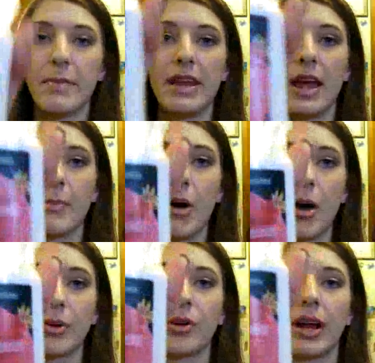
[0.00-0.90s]
Midnight
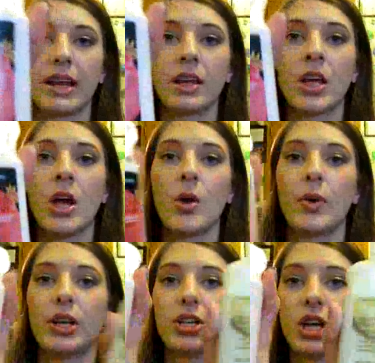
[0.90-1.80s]
Pomegranate,
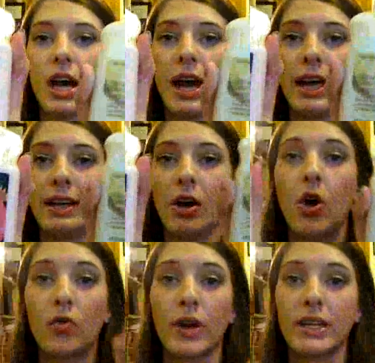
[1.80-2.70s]
which I
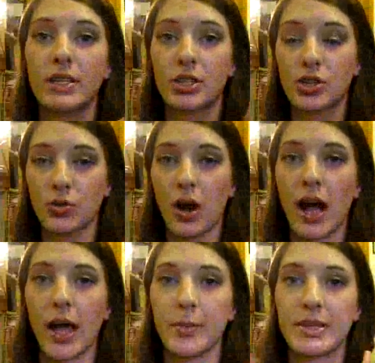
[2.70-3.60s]
already
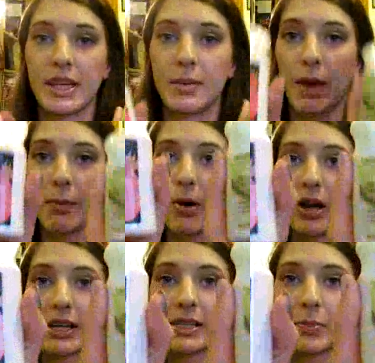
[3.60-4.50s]
described in my
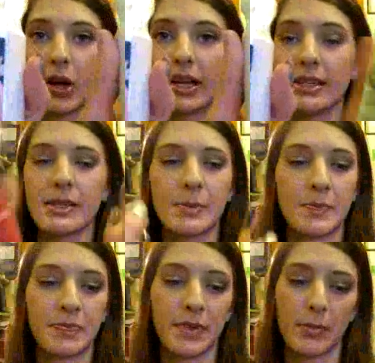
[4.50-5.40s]
body sprays.
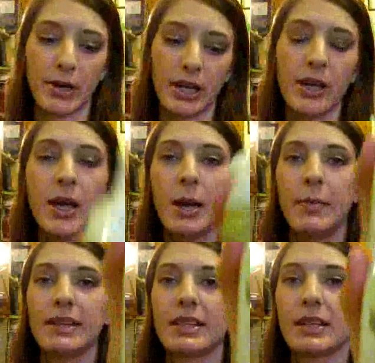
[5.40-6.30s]
But
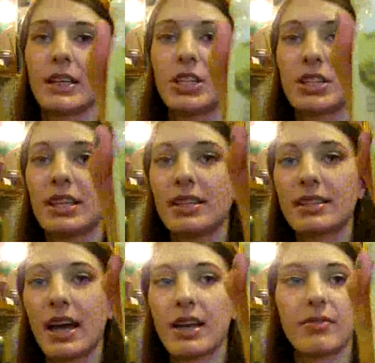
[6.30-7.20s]
basically, just this is
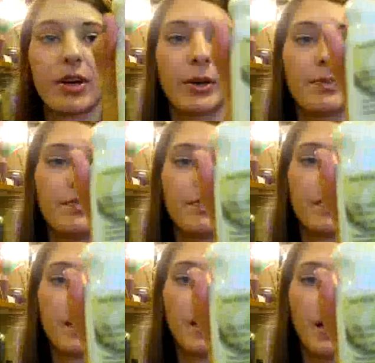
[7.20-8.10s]
kind of a
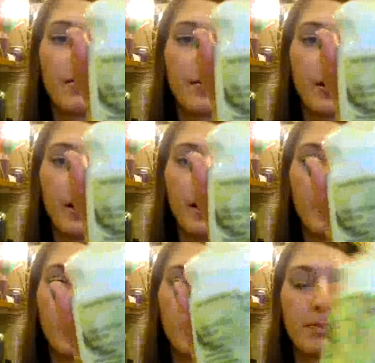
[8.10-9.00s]
very
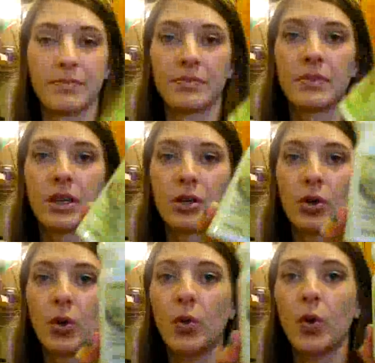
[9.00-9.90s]

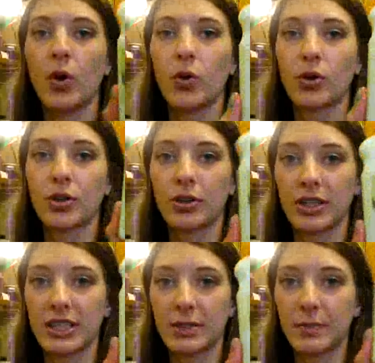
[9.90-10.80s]
cool,
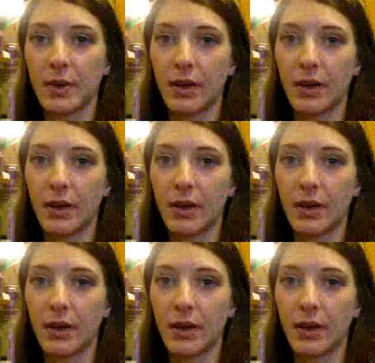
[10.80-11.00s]
crisp,